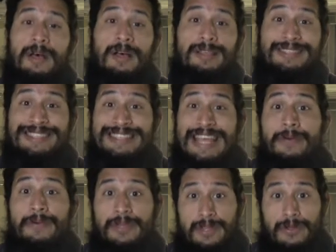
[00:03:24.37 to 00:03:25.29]
stay
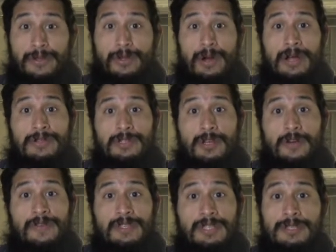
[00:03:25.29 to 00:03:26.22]
with you throughout
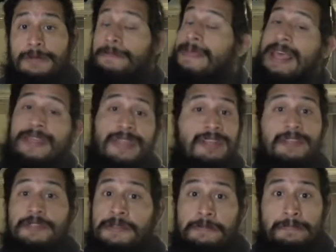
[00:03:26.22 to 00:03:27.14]
services. That
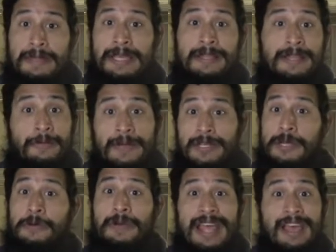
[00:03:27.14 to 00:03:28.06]
doesn't mean that we
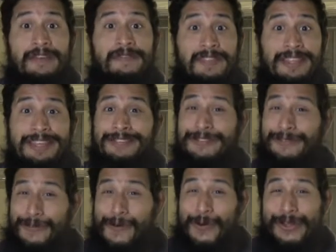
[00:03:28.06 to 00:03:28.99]
don't have things
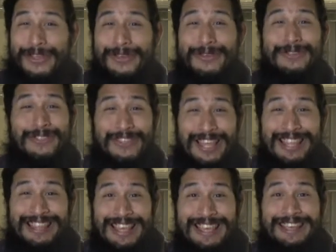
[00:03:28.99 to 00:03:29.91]
for you so
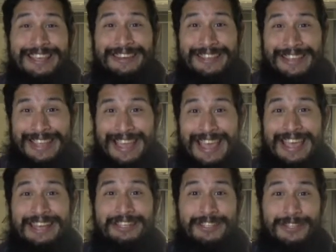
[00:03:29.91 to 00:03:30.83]
that they can
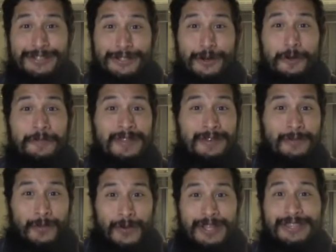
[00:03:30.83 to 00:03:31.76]
engage the sermon
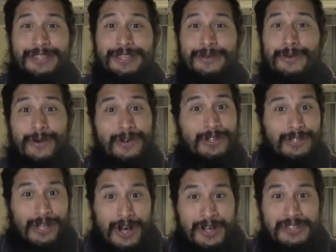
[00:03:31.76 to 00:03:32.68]
with you or
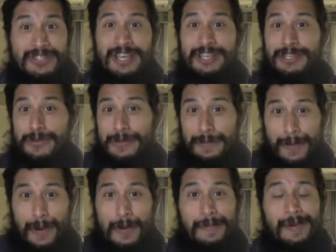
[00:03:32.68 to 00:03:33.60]
alongside you
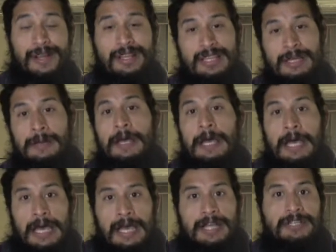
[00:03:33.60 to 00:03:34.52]
appropriately.
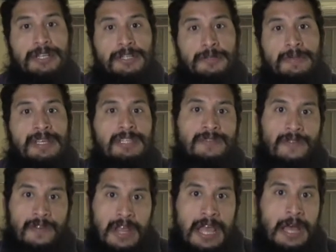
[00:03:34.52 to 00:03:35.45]
It just means
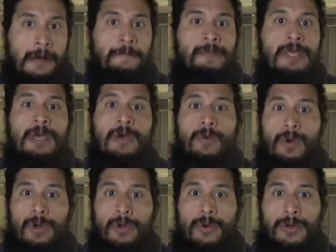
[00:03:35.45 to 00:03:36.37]
for now
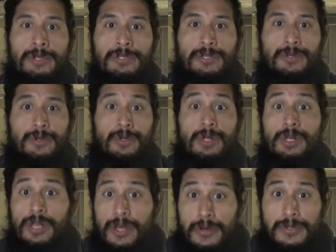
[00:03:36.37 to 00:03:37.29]
we're going to
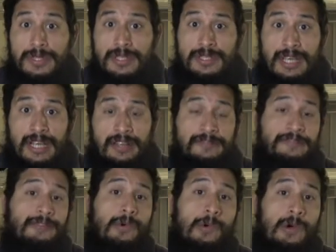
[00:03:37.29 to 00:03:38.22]
close the second
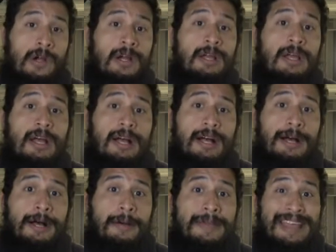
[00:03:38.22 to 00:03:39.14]
floor
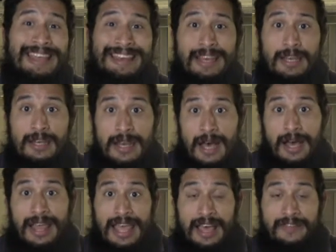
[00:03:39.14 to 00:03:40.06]
and
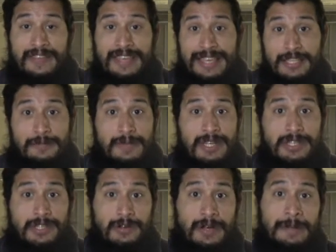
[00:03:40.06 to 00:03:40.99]
not have kids
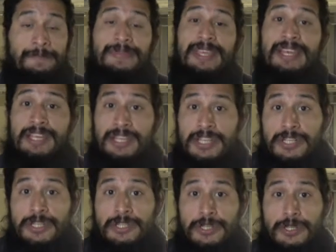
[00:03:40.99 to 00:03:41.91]
ministry. In
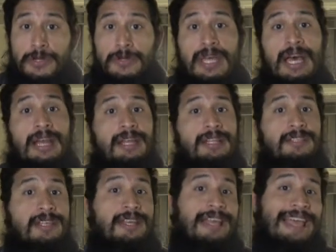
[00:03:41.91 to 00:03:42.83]
addition to that, it's
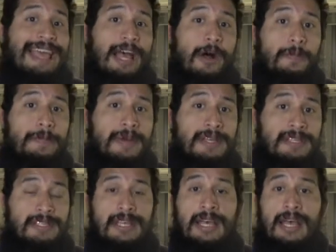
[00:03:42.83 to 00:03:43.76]
going to help us